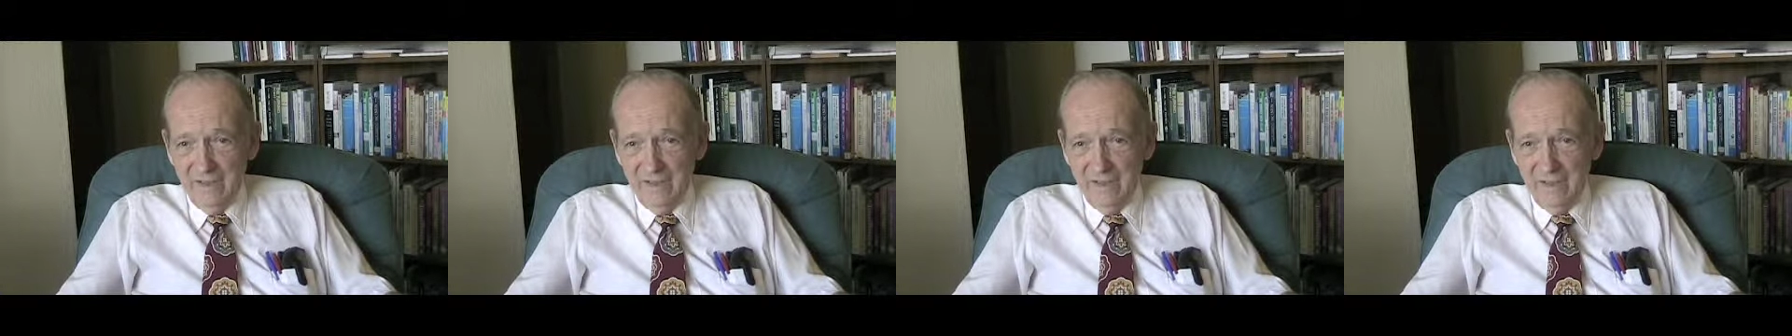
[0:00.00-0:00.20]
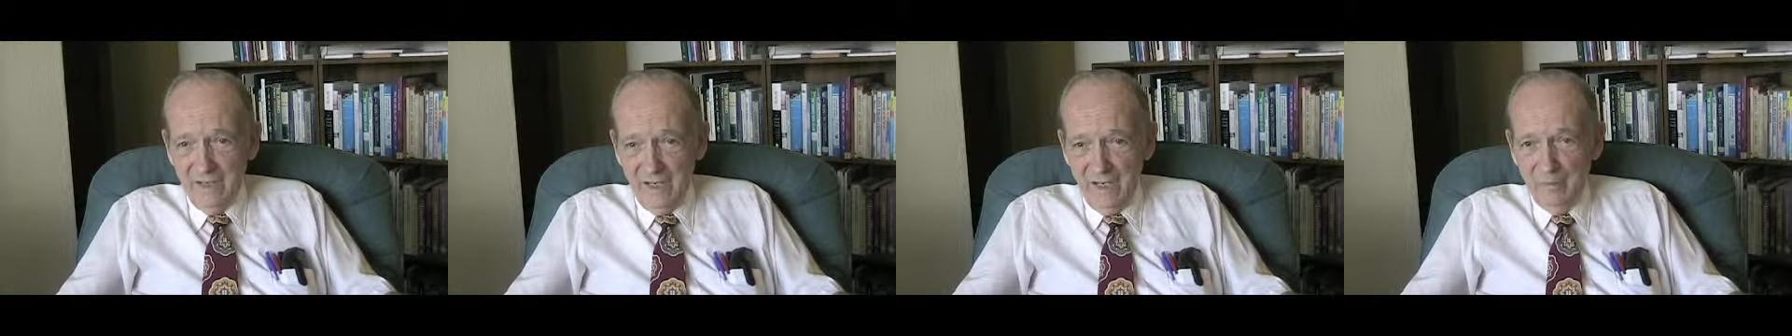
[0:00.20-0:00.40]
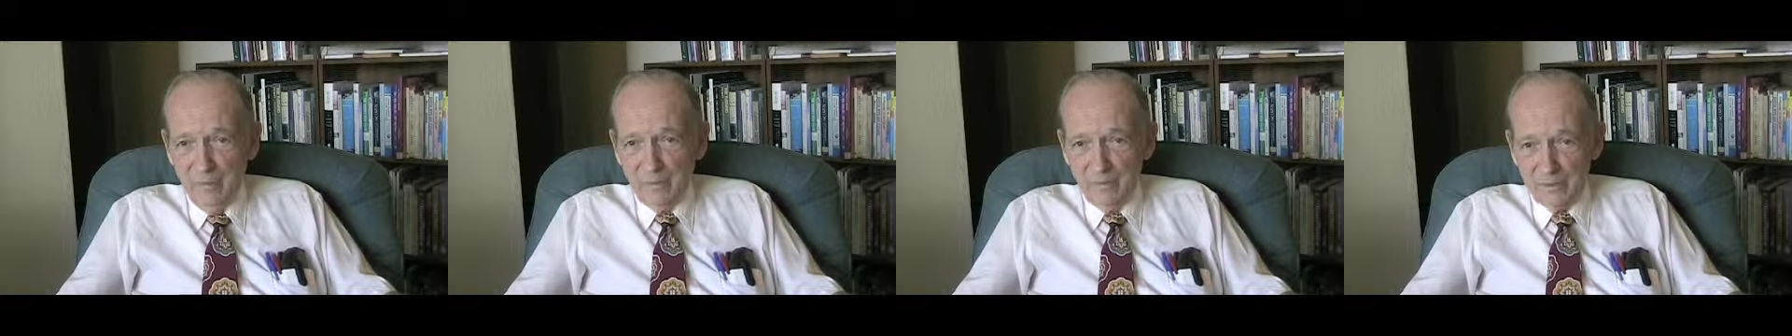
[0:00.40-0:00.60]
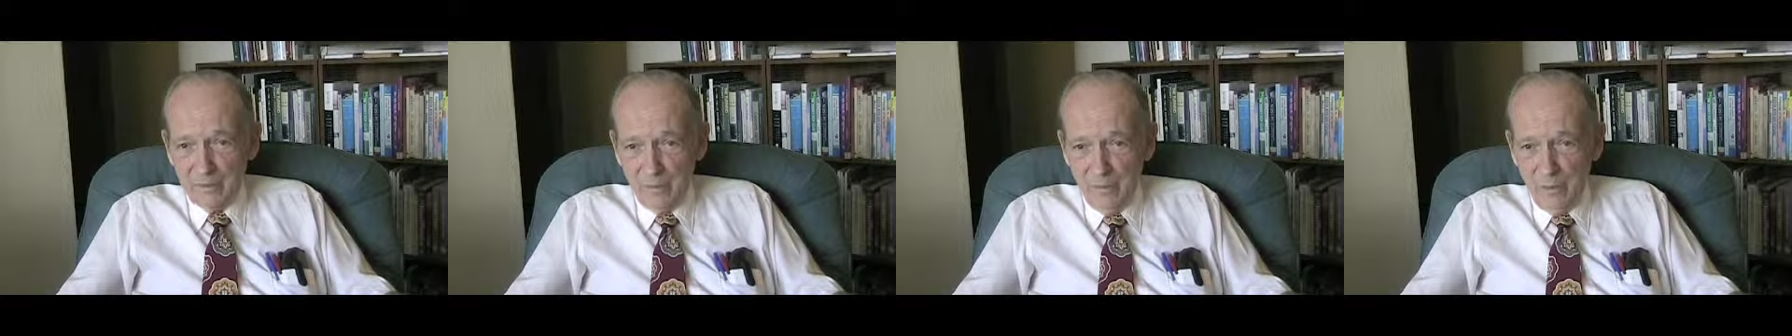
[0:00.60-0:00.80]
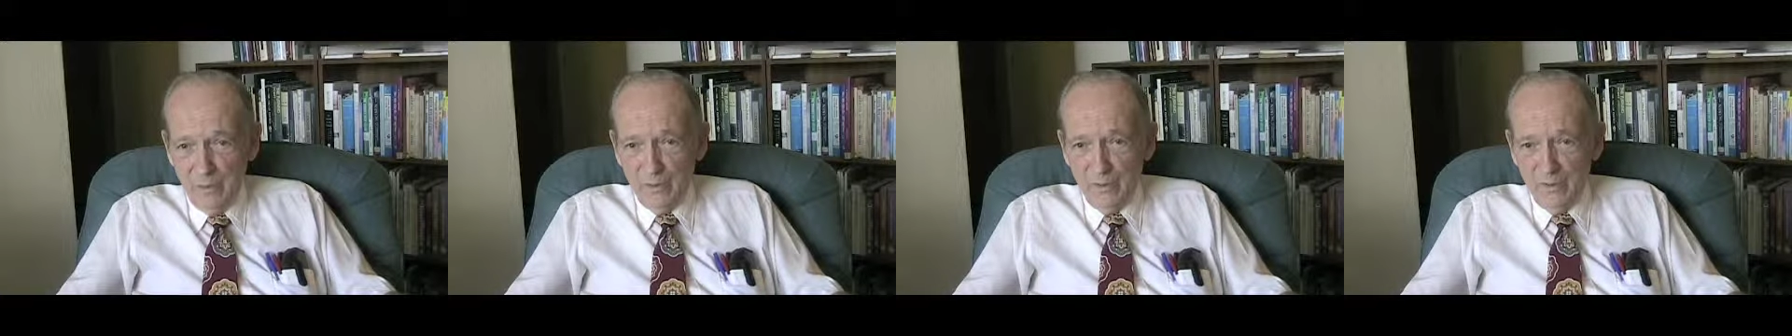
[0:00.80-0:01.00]
came and
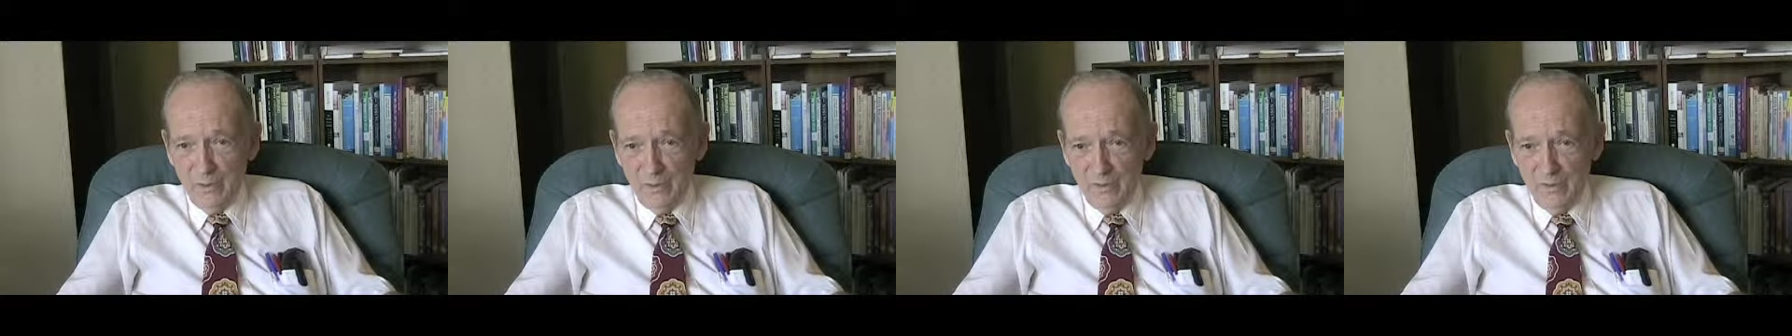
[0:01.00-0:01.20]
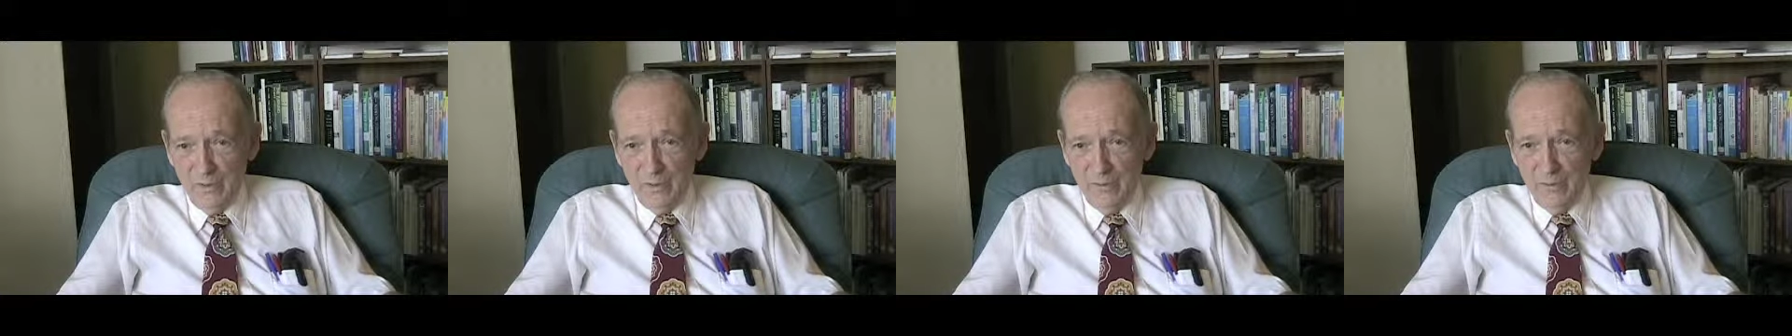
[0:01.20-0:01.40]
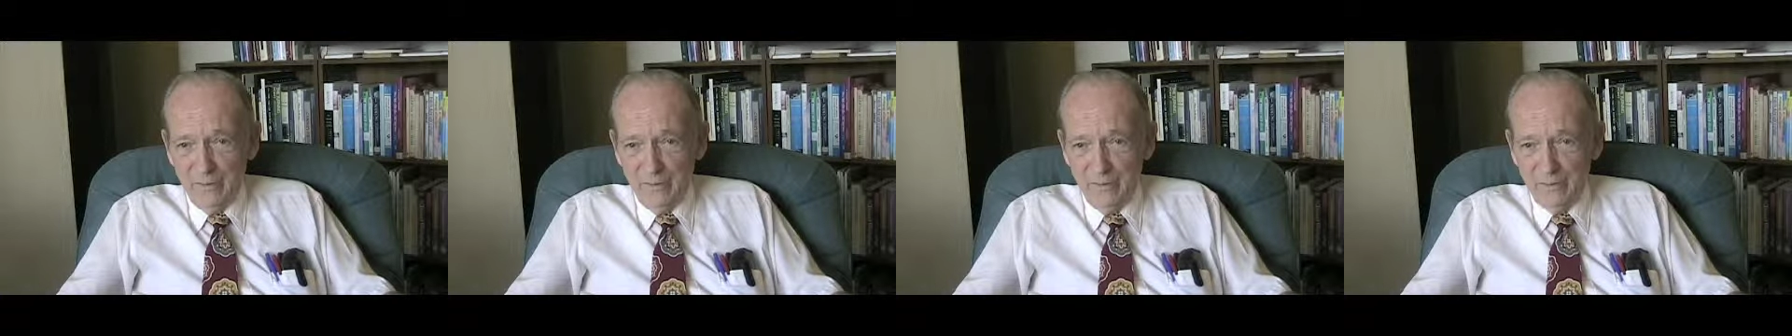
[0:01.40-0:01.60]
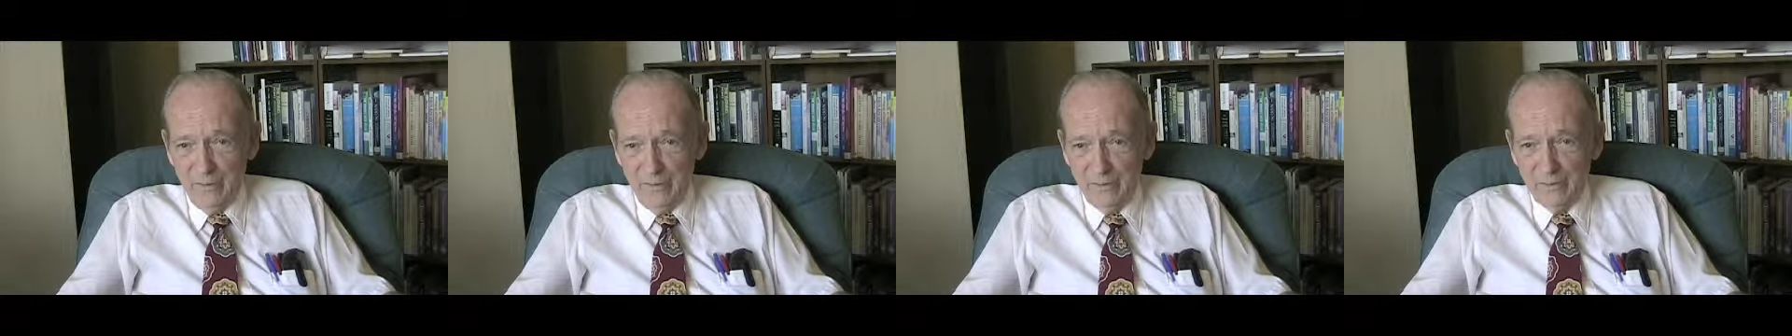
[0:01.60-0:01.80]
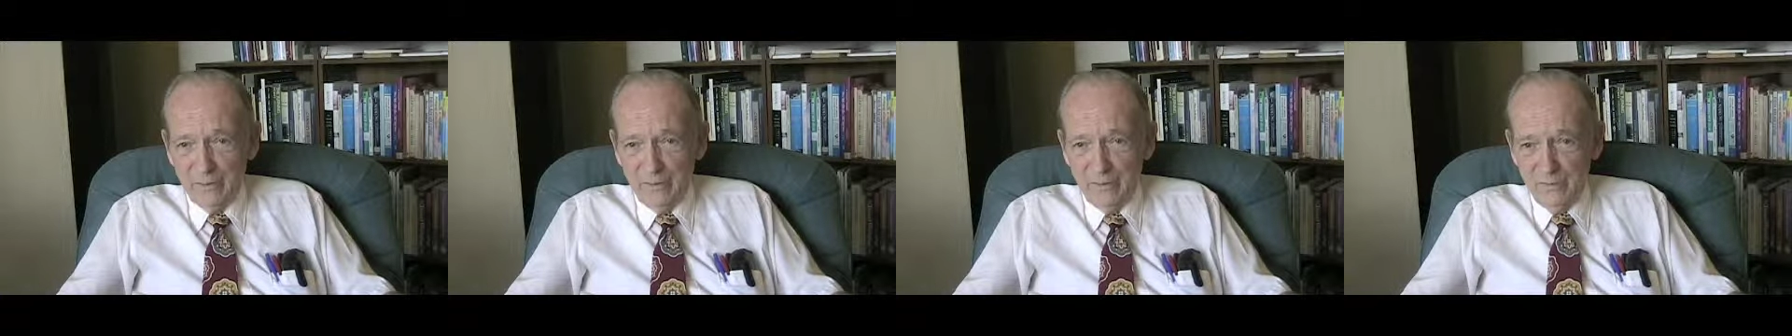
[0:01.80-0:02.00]
spoke at one of our
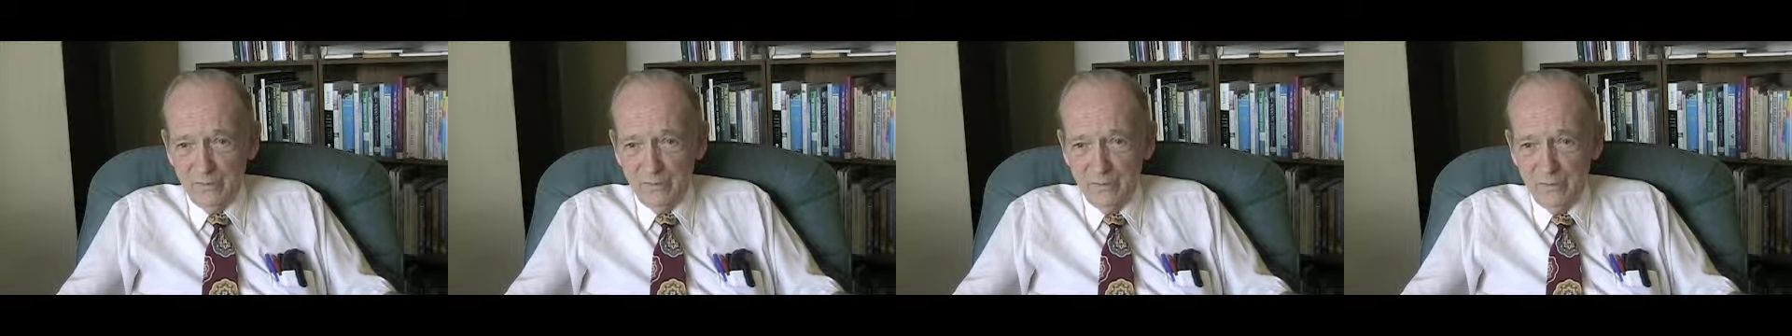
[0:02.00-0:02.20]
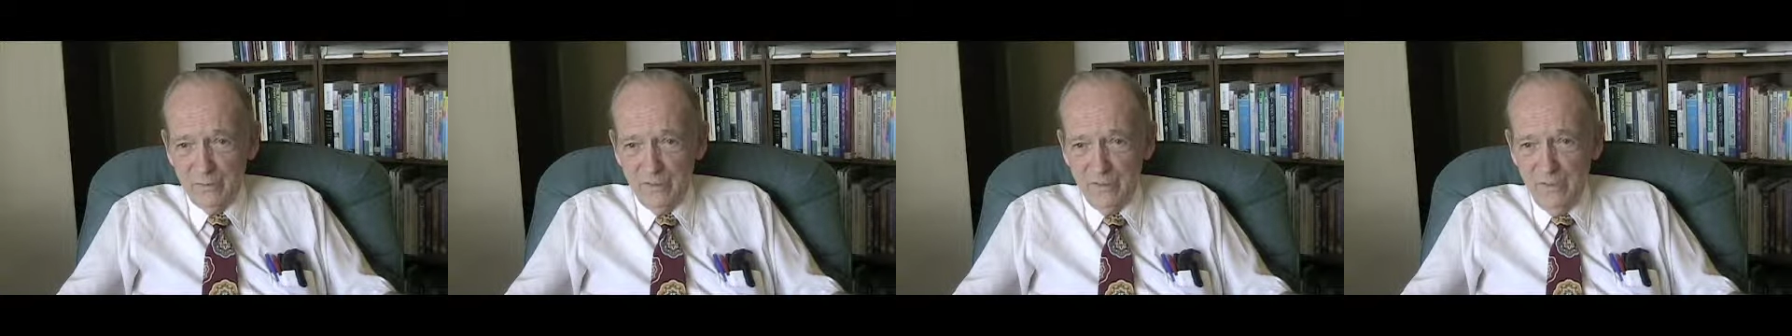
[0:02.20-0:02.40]
festivals. It